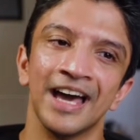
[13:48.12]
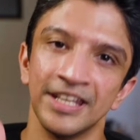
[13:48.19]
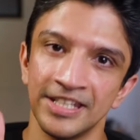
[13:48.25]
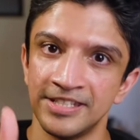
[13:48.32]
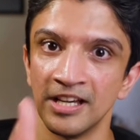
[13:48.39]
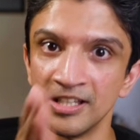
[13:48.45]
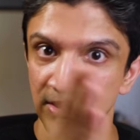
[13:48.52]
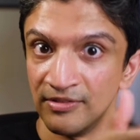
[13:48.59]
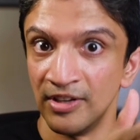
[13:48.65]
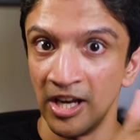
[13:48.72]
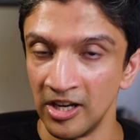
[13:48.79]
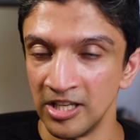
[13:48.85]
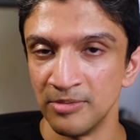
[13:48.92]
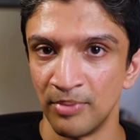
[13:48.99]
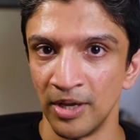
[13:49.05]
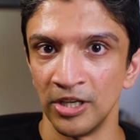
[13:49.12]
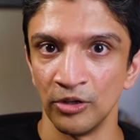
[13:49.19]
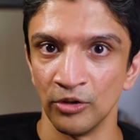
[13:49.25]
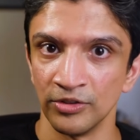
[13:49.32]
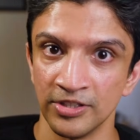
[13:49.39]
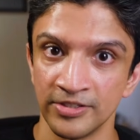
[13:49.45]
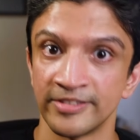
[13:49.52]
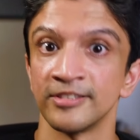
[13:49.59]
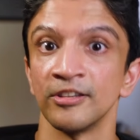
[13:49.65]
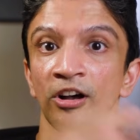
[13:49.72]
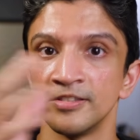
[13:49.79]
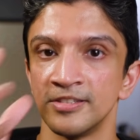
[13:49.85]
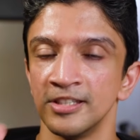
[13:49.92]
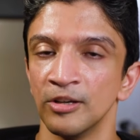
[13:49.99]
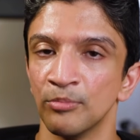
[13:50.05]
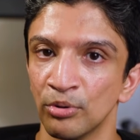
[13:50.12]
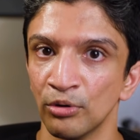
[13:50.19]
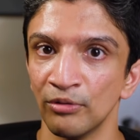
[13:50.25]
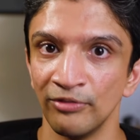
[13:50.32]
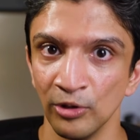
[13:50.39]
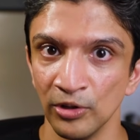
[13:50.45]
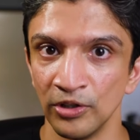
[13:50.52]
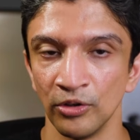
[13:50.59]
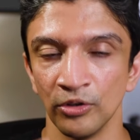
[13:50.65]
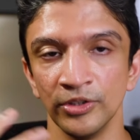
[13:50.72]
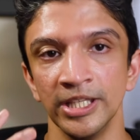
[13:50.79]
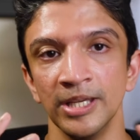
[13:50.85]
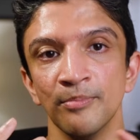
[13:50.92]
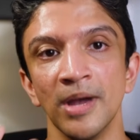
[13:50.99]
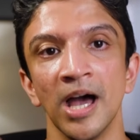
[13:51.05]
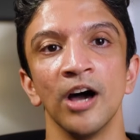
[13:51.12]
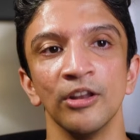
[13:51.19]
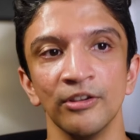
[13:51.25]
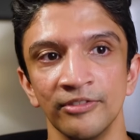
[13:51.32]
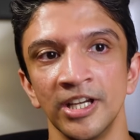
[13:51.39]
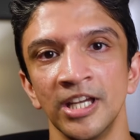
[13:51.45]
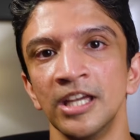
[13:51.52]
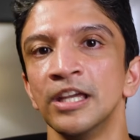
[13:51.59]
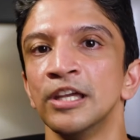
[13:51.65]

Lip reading: and it does vary depending on the size of your portfolio or the amount of